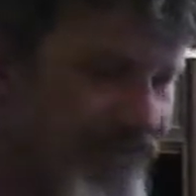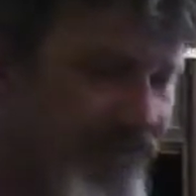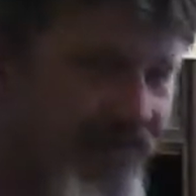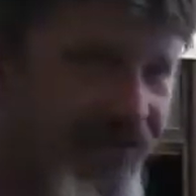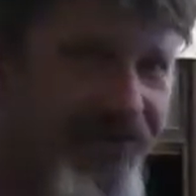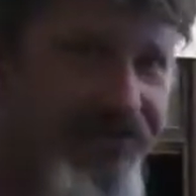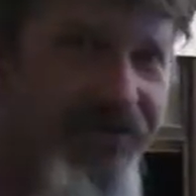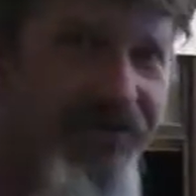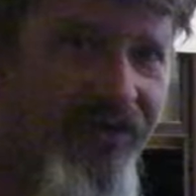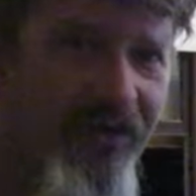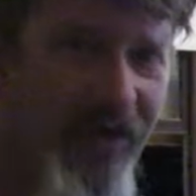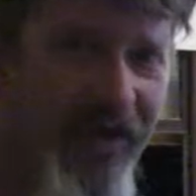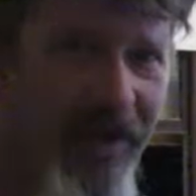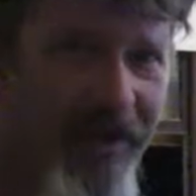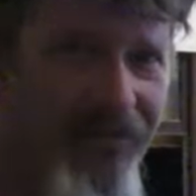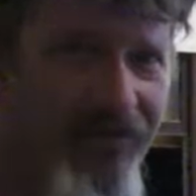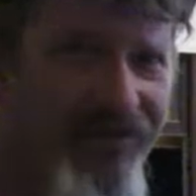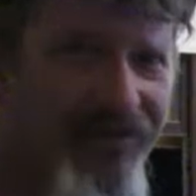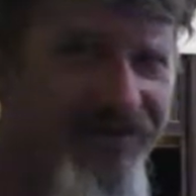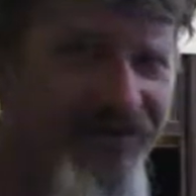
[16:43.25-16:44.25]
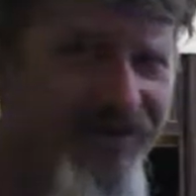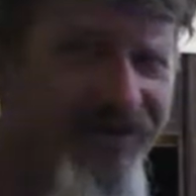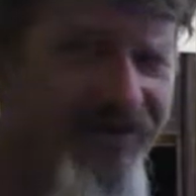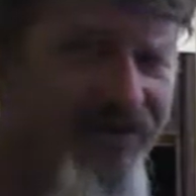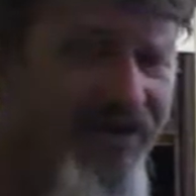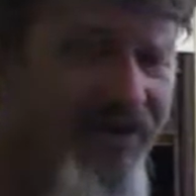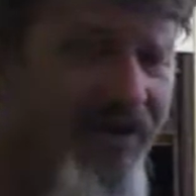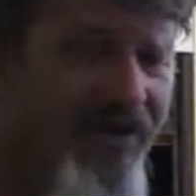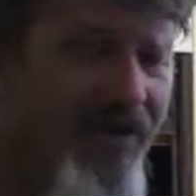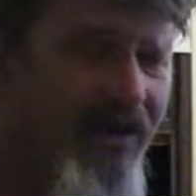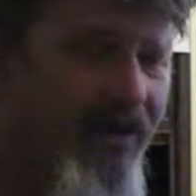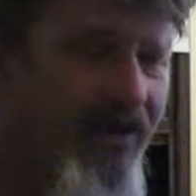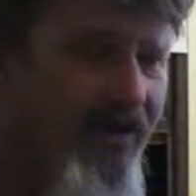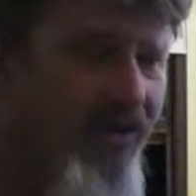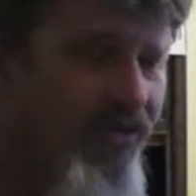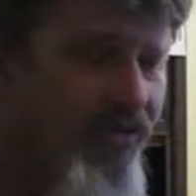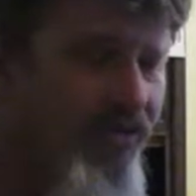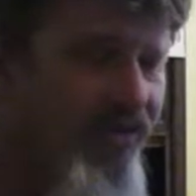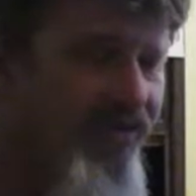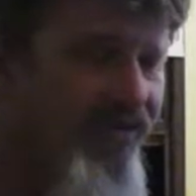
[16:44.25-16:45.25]
digital cameras, and
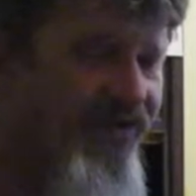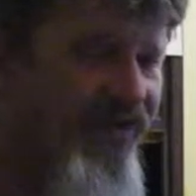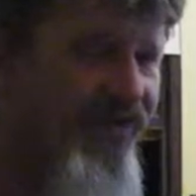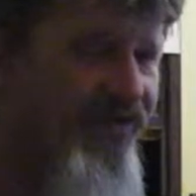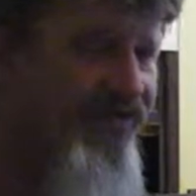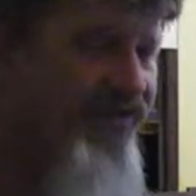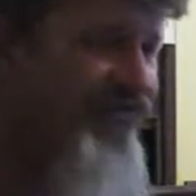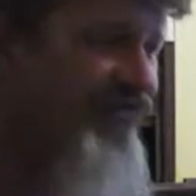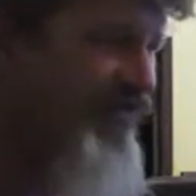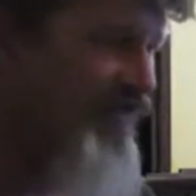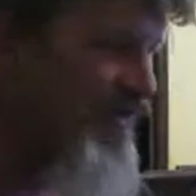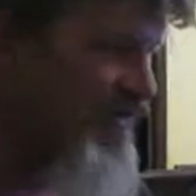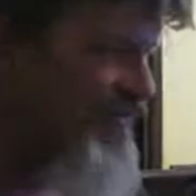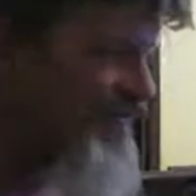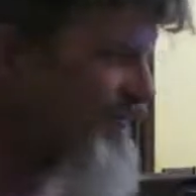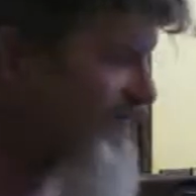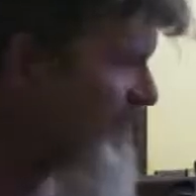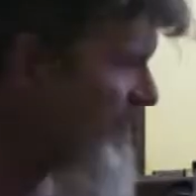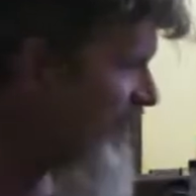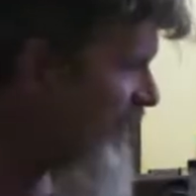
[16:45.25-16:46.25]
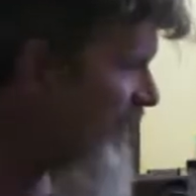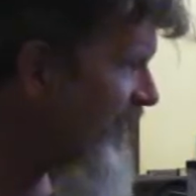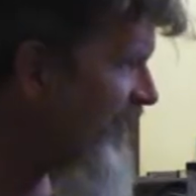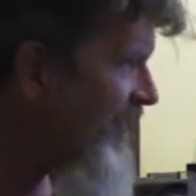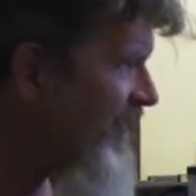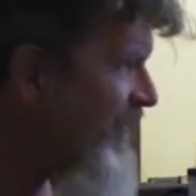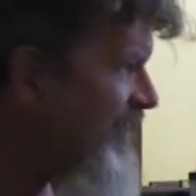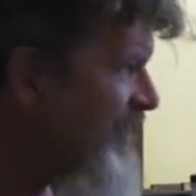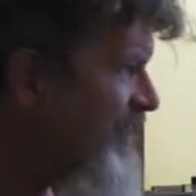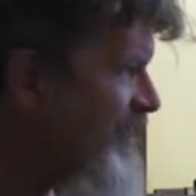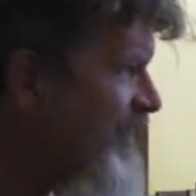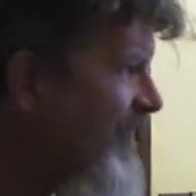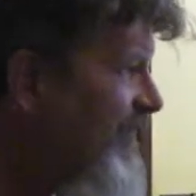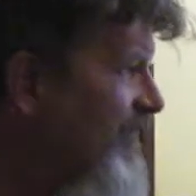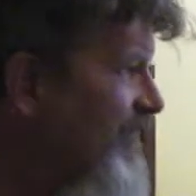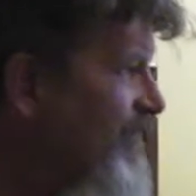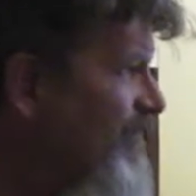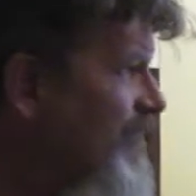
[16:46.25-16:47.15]
all of those files were on here. So